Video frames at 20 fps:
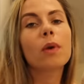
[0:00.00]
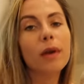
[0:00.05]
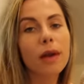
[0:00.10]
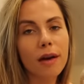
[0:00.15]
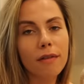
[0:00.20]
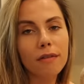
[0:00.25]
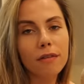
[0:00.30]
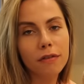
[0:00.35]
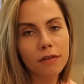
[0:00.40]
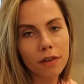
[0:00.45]
We
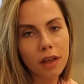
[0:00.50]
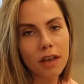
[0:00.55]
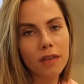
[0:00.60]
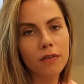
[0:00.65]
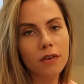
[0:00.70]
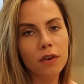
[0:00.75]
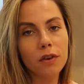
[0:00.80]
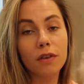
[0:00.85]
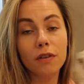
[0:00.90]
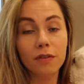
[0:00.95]
have a
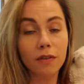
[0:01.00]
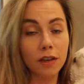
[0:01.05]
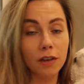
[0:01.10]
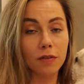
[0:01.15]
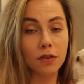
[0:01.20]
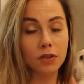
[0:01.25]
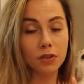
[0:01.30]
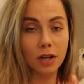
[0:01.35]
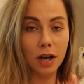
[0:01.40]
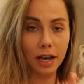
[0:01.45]
flavor. The
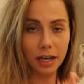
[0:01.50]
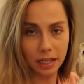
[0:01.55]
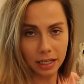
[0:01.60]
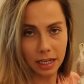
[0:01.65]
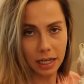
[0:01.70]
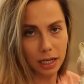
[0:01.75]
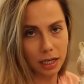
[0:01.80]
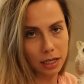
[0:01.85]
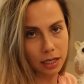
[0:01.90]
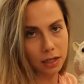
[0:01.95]
flavor's cotton
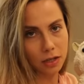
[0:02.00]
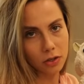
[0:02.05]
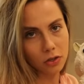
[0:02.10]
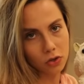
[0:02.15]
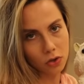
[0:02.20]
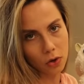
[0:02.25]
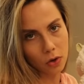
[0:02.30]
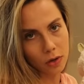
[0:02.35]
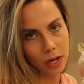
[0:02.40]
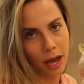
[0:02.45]
candy,
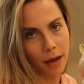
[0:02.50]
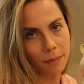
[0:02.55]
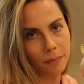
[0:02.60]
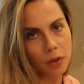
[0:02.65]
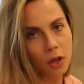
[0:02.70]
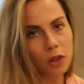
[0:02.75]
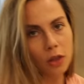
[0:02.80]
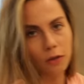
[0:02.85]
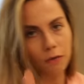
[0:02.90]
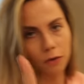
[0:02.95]
so yeah.
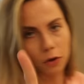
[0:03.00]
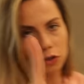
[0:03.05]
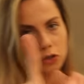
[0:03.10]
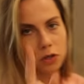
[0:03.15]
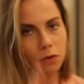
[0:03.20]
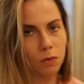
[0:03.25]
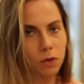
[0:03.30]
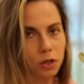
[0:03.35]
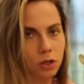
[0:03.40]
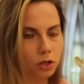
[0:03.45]

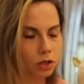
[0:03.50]
First thing we're